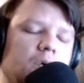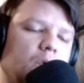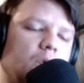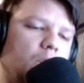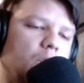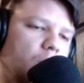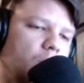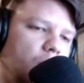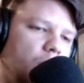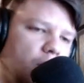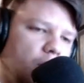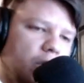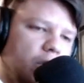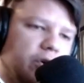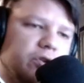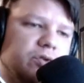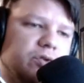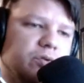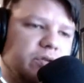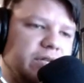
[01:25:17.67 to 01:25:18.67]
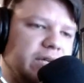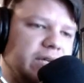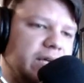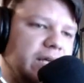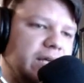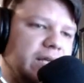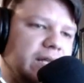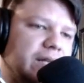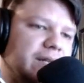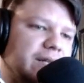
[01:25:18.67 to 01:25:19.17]
or you
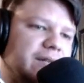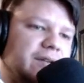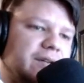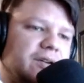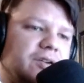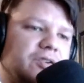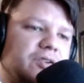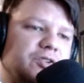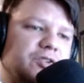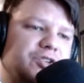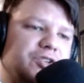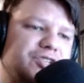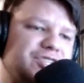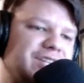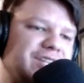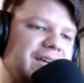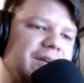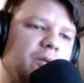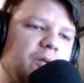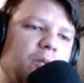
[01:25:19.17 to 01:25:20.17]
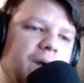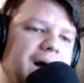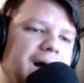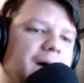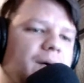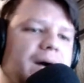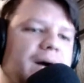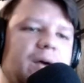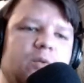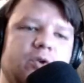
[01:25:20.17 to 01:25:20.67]
can say,
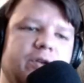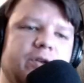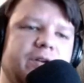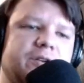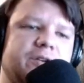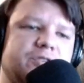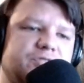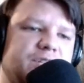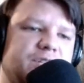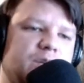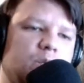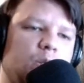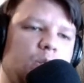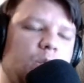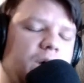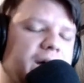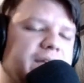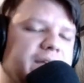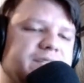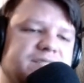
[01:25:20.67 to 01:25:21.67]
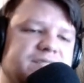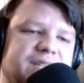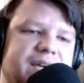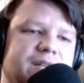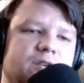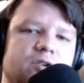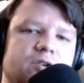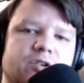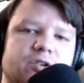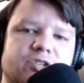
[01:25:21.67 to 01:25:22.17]
"Wow, I really understand why
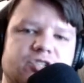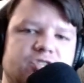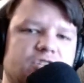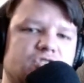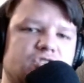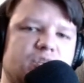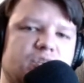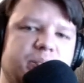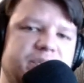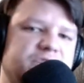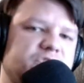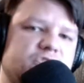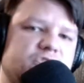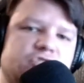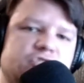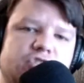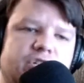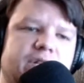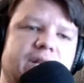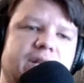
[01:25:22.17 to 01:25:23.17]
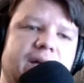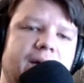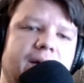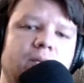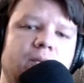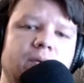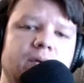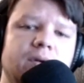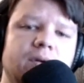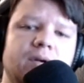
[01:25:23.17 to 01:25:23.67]
Xander is such a piece of shit
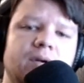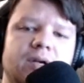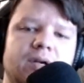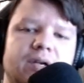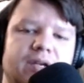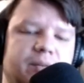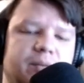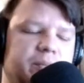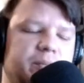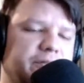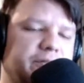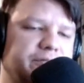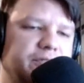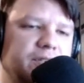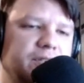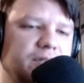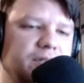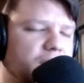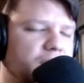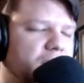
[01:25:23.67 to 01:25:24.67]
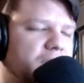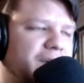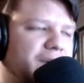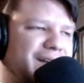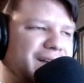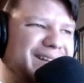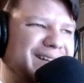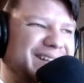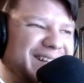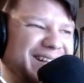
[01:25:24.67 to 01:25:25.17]
now." in mm-hmm. Buffy
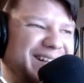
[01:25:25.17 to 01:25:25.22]
mm.